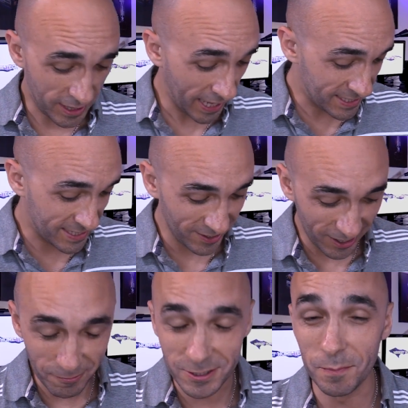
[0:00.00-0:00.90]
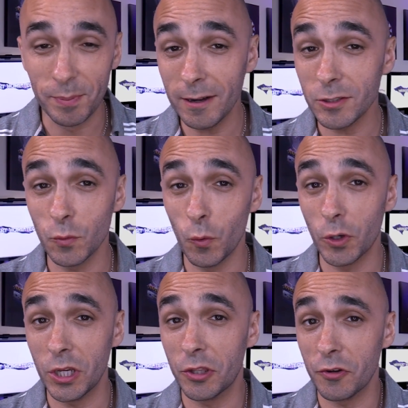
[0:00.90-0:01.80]
this guy was about to
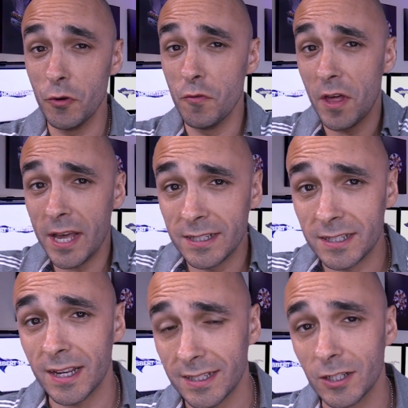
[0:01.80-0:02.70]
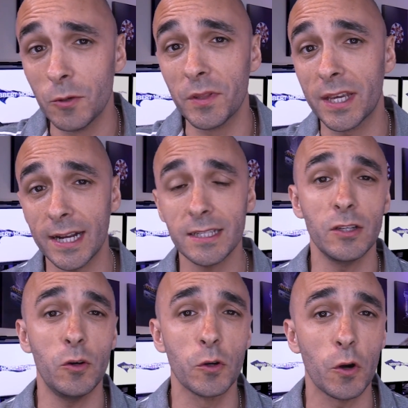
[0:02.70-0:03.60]
walk you through then setting up the
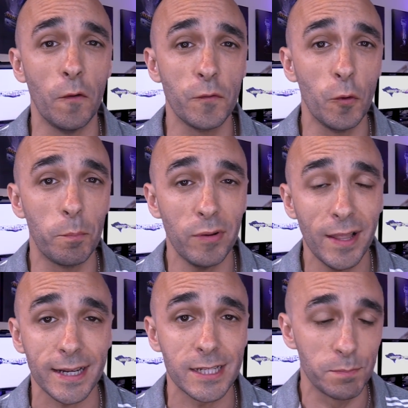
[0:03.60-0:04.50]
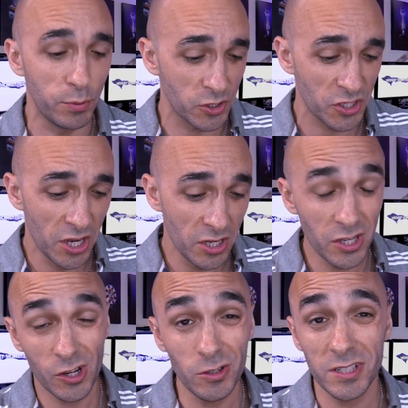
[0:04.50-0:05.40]
catalogue of your Plex, but you
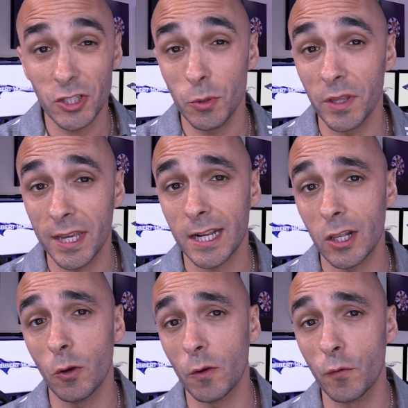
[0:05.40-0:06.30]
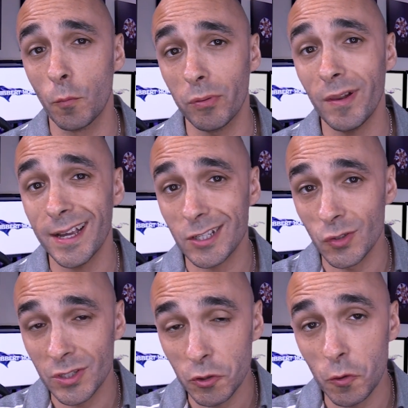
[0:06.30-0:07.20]
can't set up the catalogue of your Plex
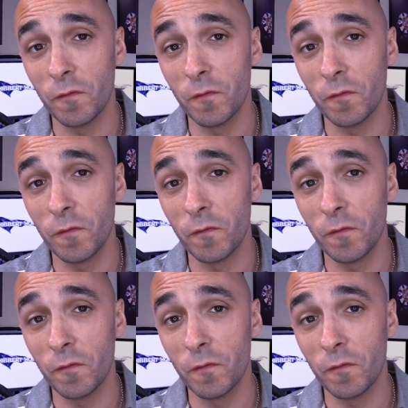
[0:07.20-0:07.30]
until your